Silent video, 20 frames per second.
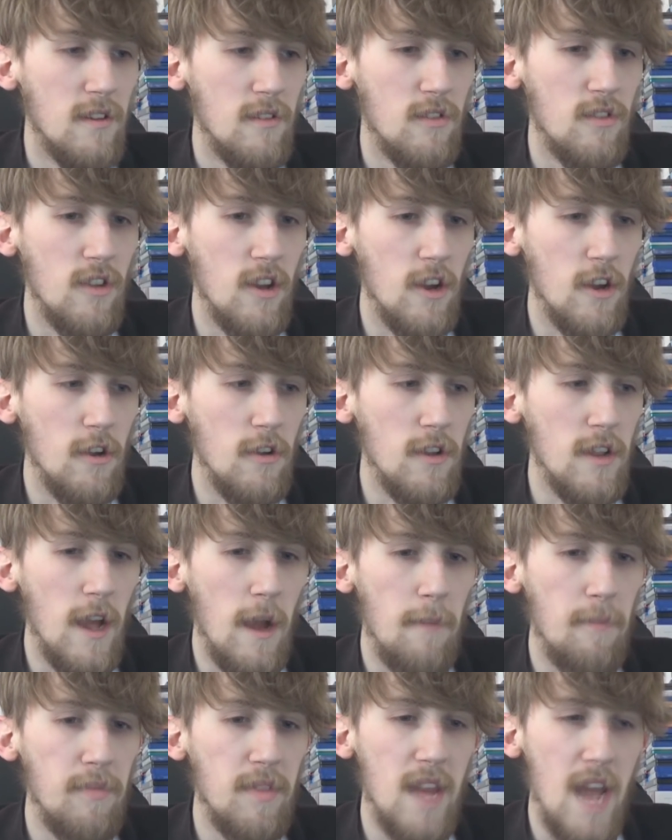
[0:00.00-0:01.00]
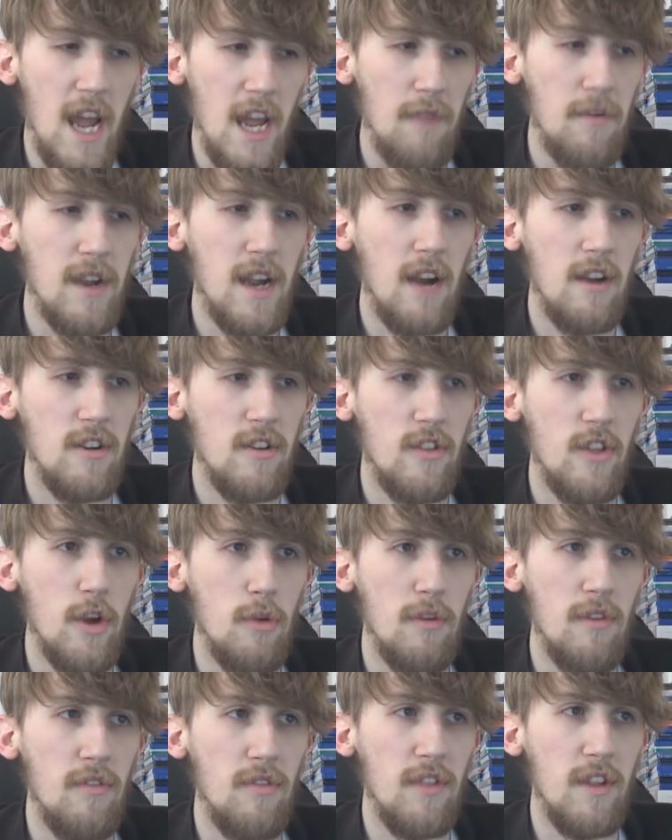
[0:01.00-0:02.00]
So yeah, the Ava character
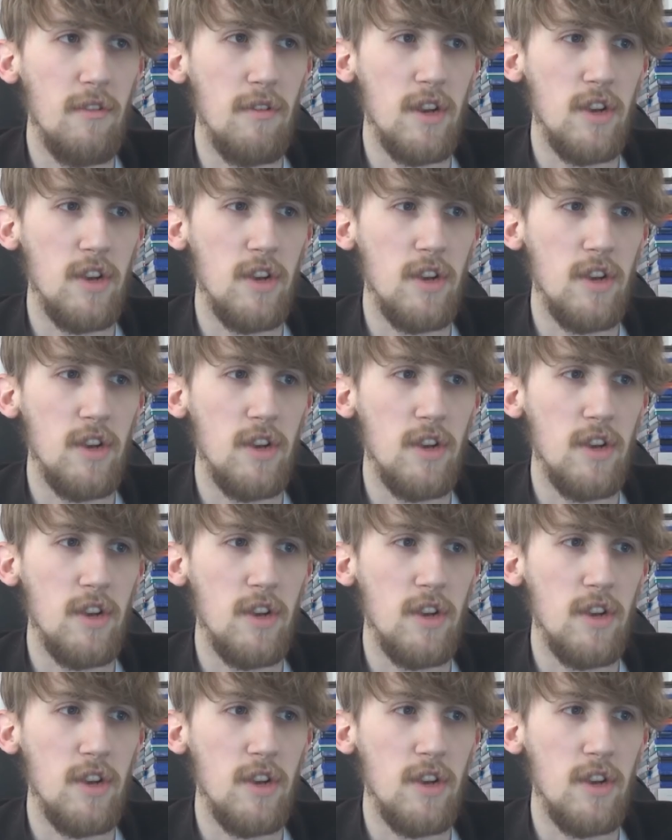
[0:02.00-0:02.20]
though was the